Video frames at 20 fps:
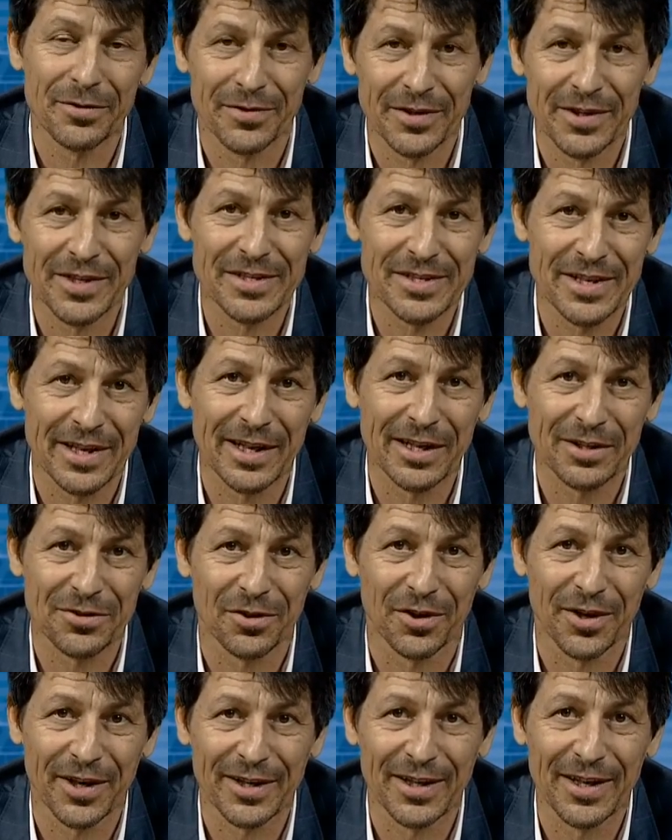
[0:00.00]
if it is
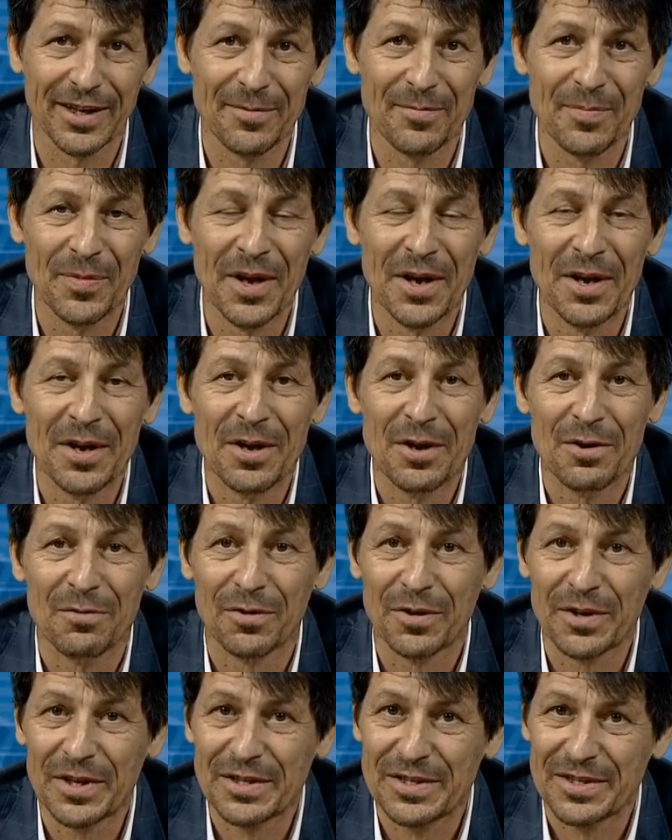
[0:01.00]
electronically,
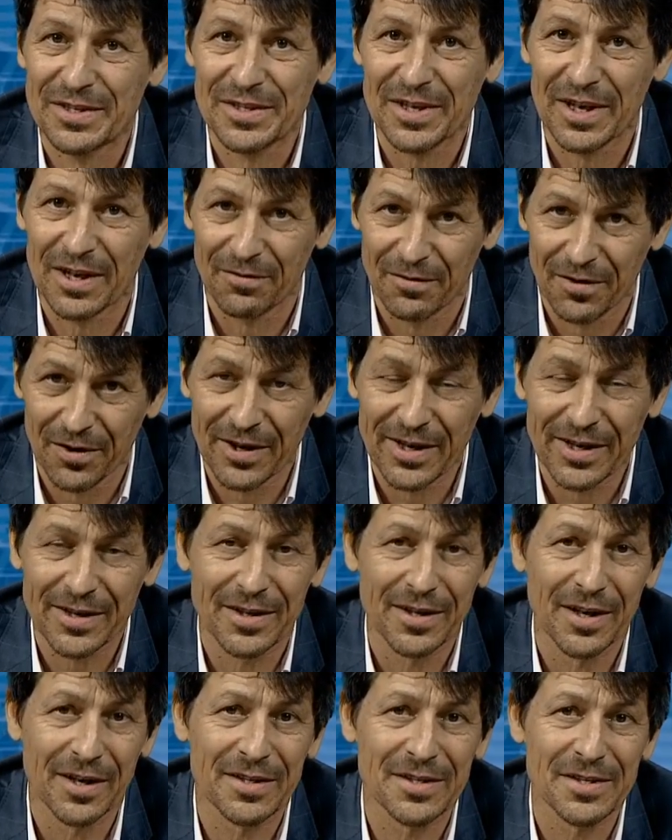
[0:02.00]
for this
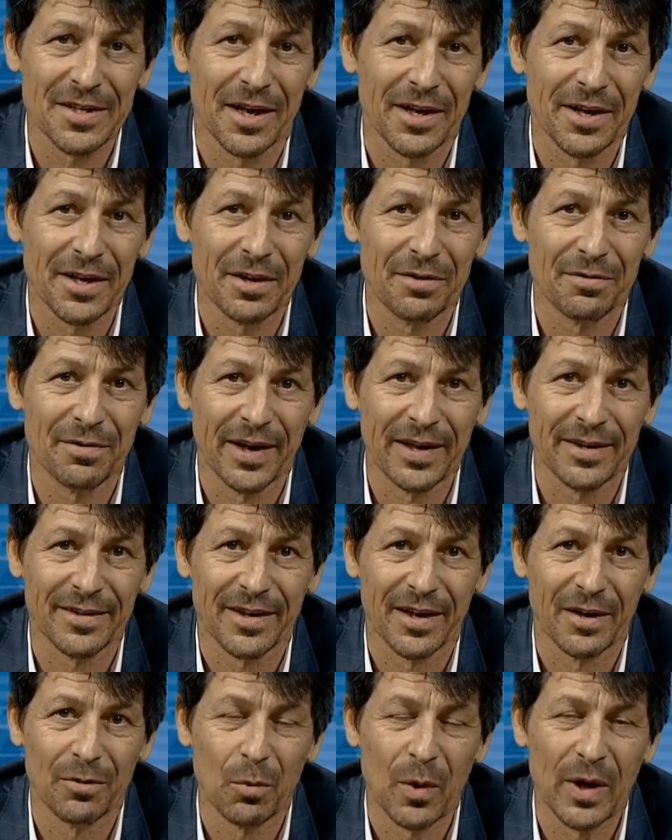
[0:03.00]
very exciting
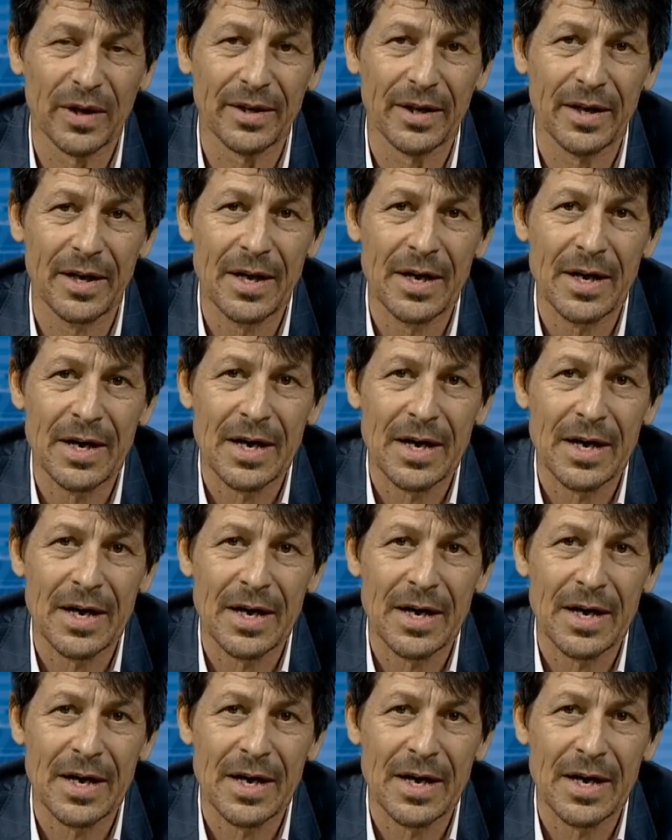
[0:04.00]
event and one